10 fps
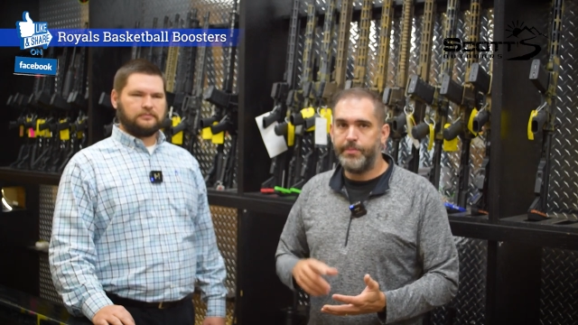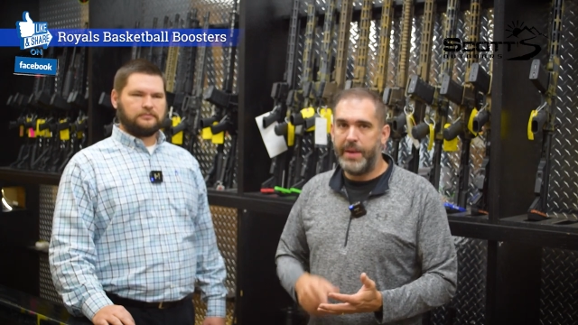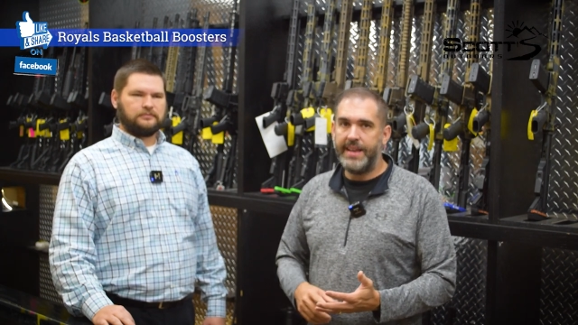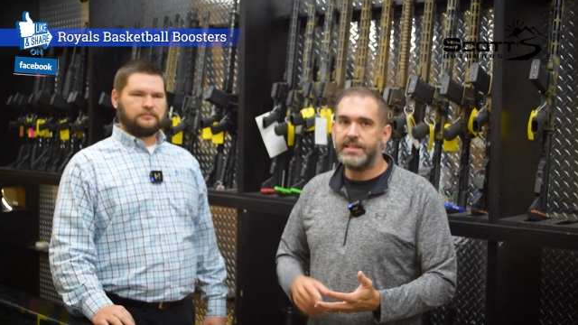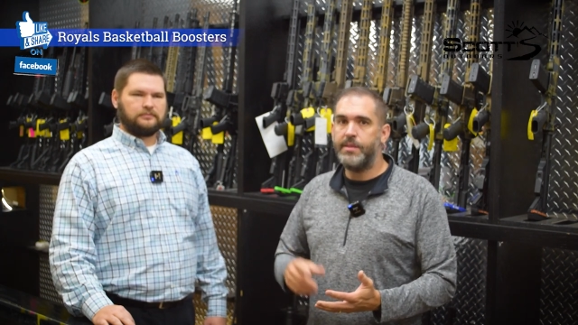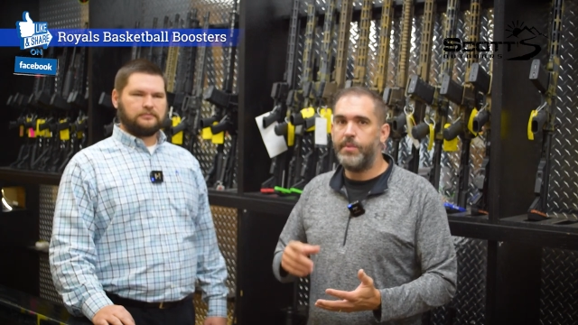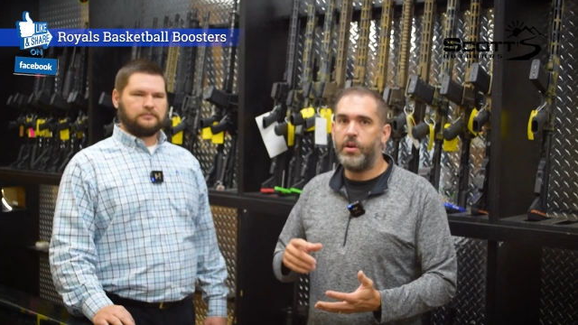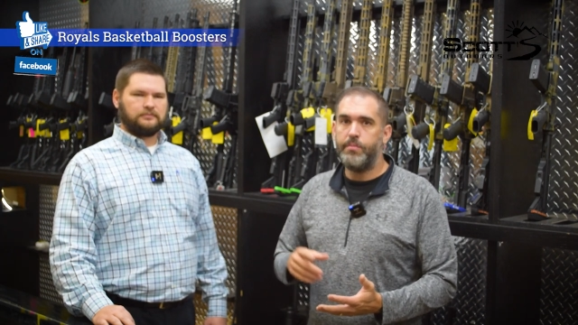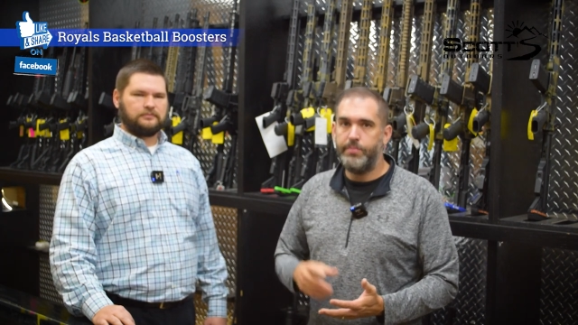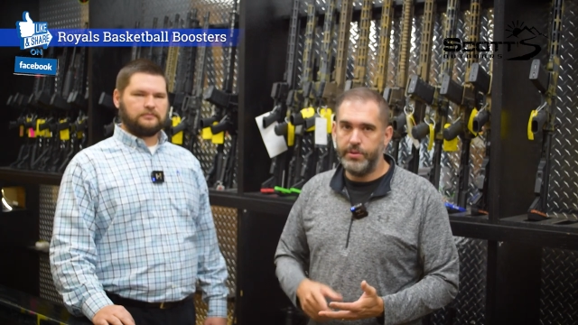
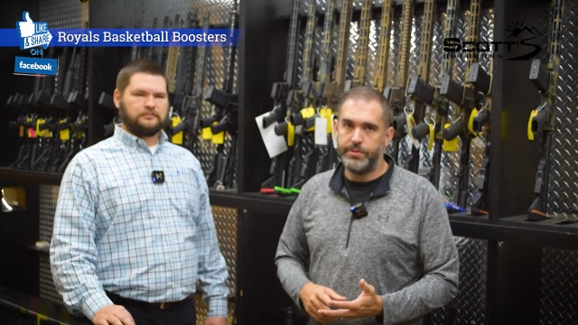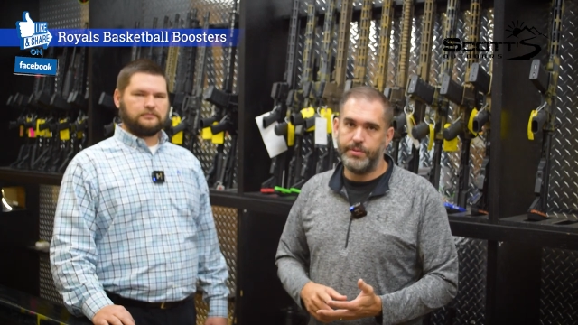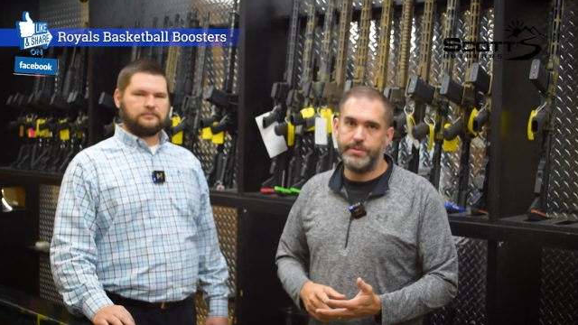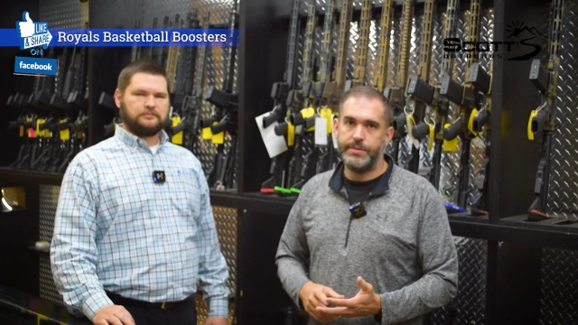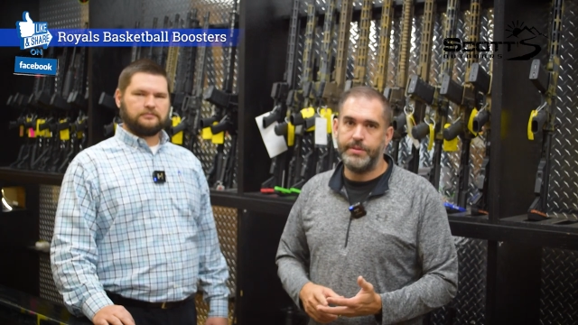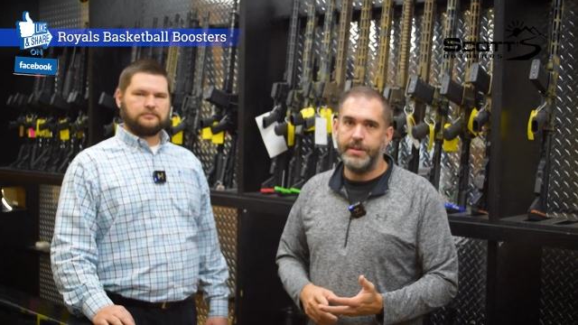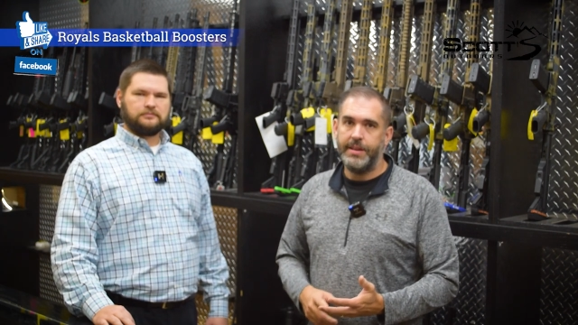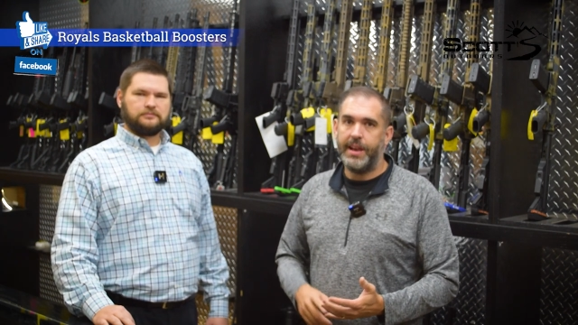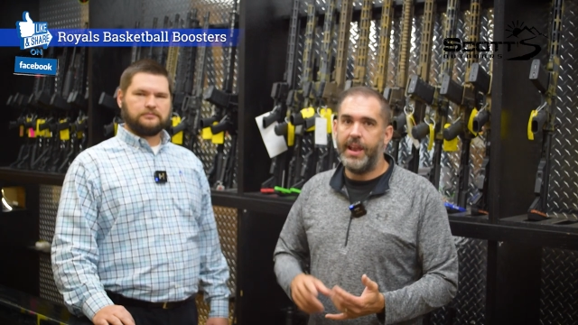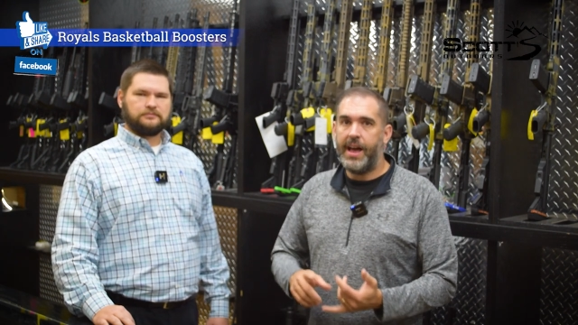Speaker 1: Basketball Boosters.
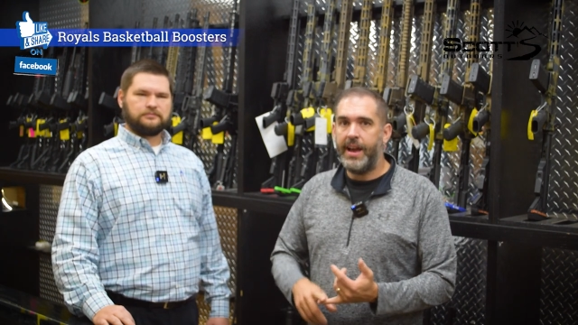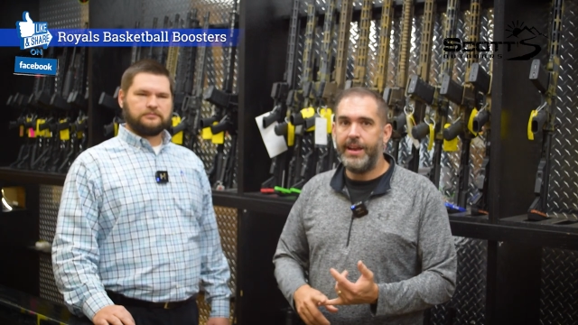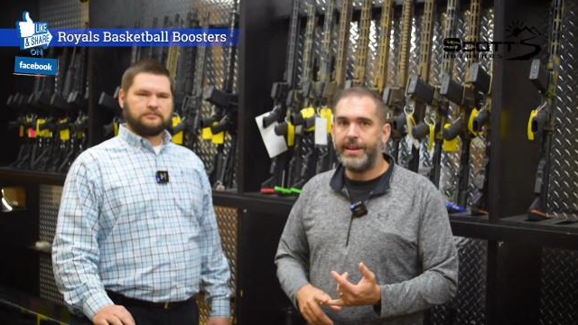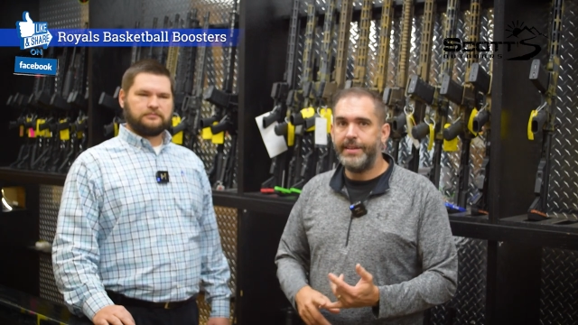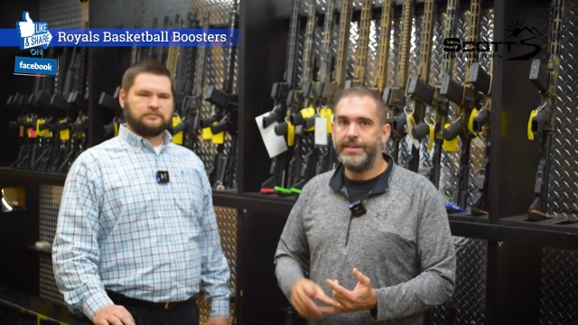Like,